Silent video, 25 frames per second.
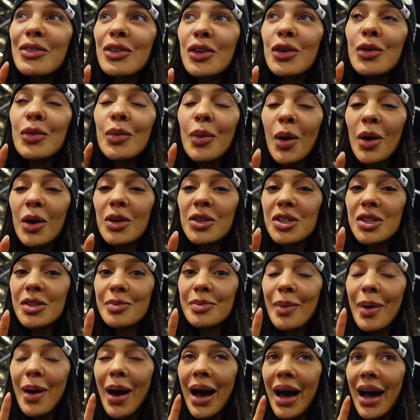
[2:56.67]
you watched
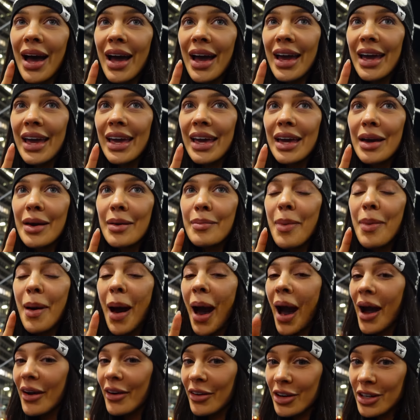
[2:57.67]
my
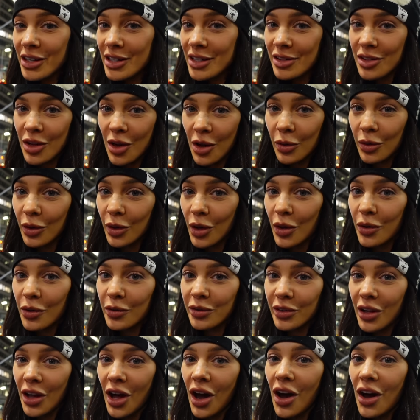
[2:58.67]
Paris solo
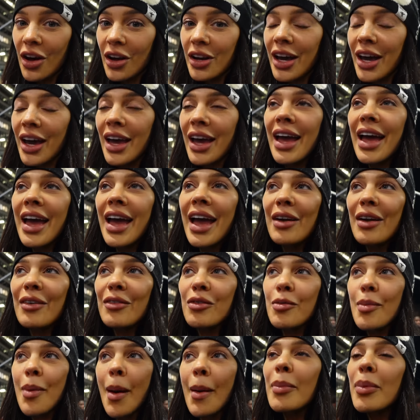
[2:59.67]
vlog,
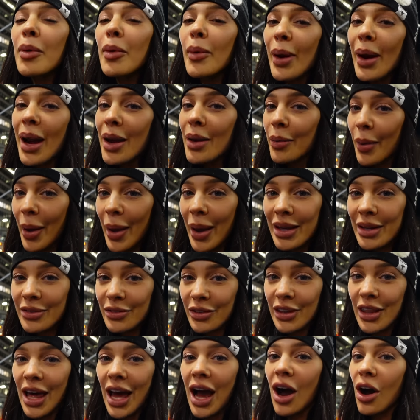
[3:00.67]
remember when I waited
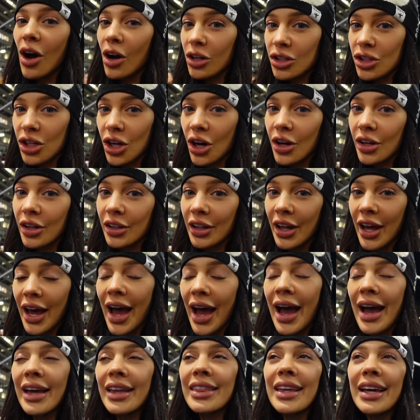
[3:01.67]
for that hot chocolate?
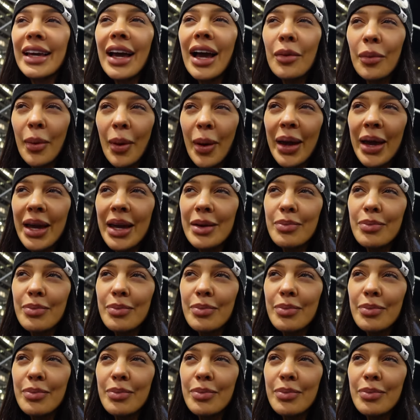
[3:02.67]
I think I waited